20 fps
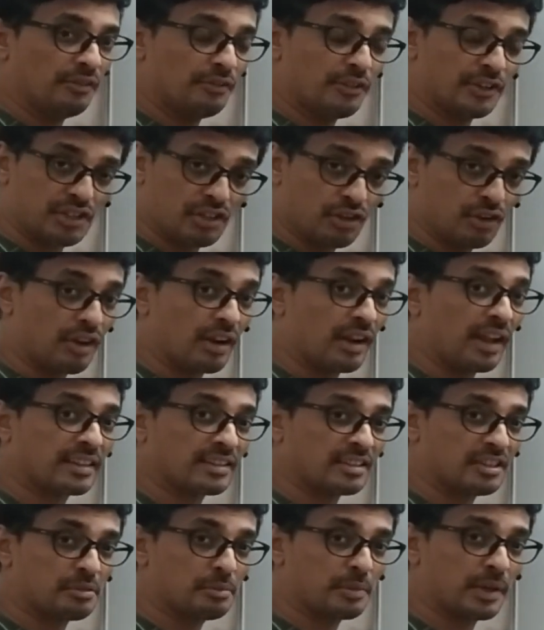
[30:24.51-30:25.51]
first order
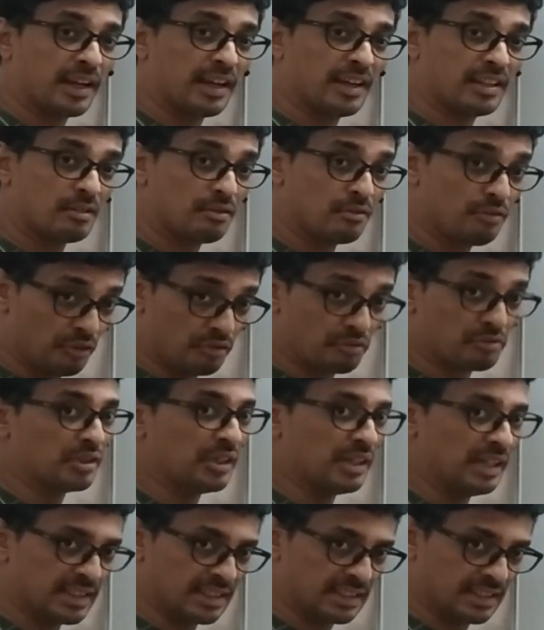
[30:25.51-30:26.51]
acceleration mechanism, which
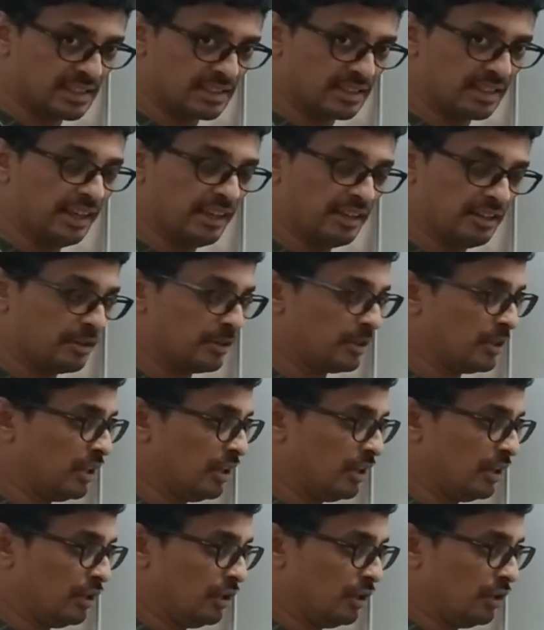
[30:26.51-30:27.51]
we'll discuss later.
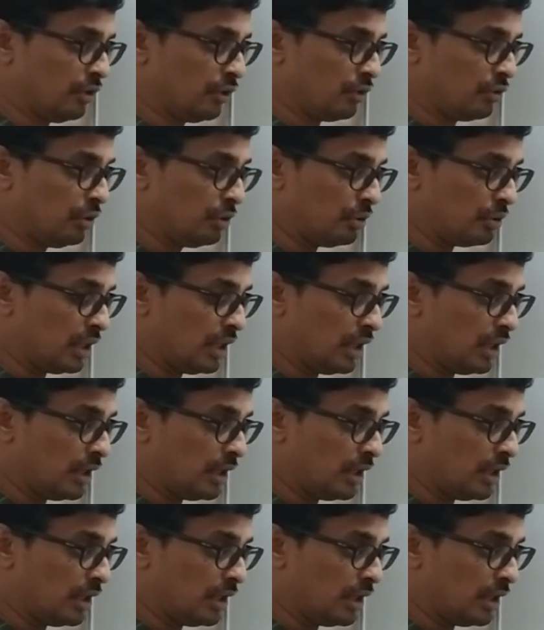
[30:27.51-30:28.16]
So,